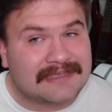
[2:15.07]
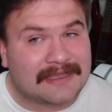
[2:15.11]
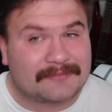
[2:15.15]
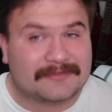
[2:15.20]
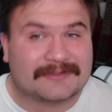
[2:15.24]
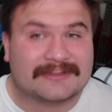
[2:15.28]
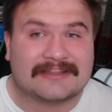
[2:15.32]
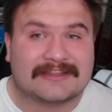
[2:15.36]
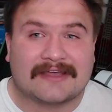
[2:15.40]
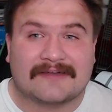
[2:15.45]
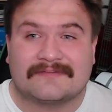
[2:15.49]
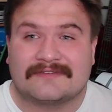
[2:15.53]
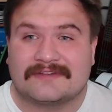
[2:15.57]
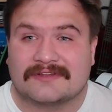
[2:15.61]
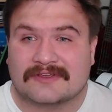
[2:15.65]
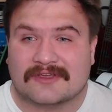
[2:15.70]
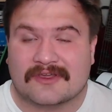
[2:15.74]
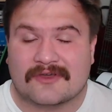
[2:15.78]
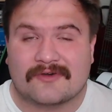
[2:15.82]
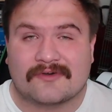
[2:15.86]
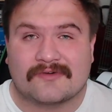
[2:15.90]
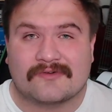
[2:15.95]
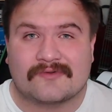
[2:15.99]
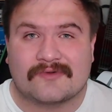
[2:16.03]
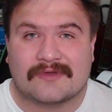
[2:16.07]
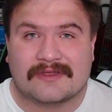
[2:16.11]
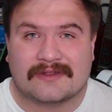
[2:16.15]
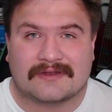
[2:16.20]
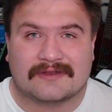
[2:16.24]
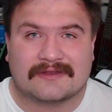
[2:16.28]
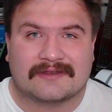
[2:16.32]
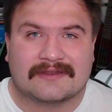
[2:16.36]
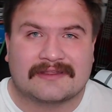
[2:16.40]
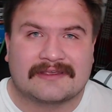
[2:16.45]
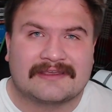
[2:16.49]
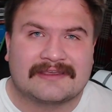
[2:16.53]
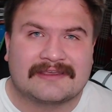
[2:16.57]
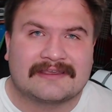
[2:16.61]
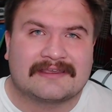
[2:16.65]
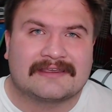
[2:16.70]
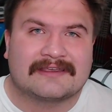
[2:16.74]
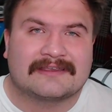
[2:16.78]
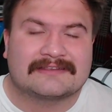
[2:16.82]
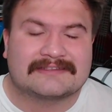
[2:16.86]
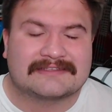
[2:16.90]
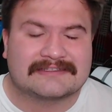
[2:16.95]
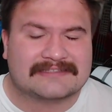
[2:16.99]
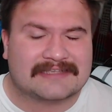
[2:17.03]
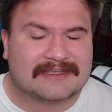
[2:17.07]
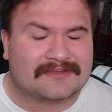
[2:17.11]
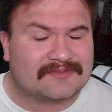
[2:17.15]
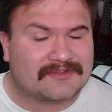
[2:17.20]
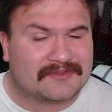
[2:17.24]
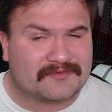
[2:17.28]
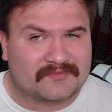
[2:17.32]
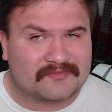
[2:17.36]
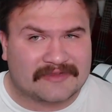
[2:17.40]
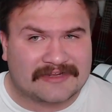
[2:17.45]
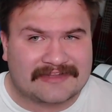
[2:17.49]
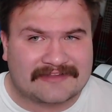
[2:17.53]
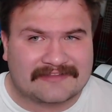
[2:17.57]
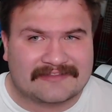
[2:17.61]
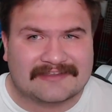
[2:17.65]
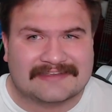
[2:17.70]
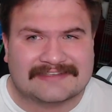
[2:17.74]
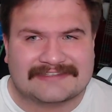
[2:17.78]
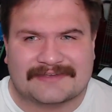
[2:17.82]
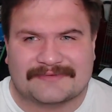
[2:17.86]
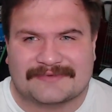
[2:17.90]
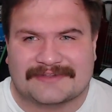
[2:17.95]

I would love to go and, since I only rented this,